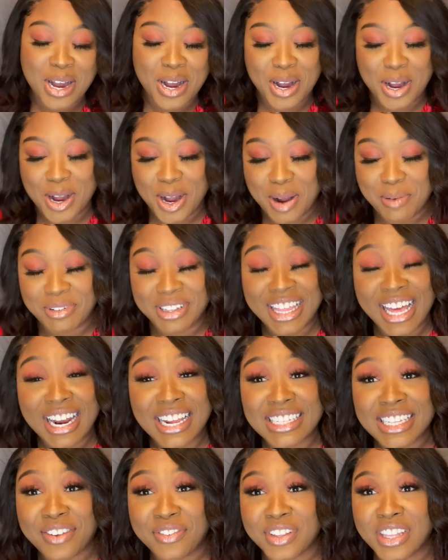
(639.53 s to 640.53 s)
But that
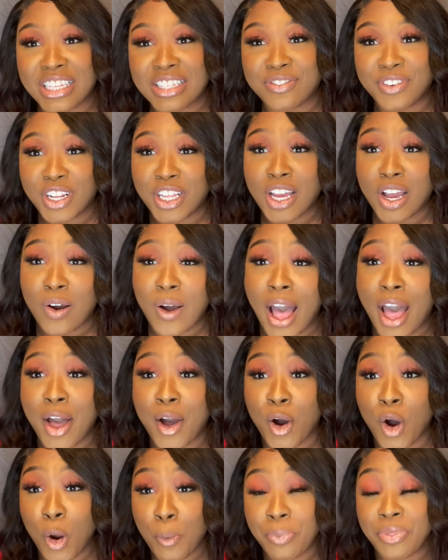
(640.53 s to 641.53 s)
is it for this video. I
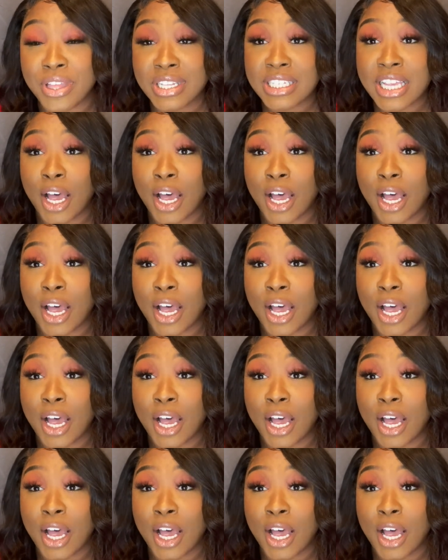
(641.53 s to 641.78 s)
hope this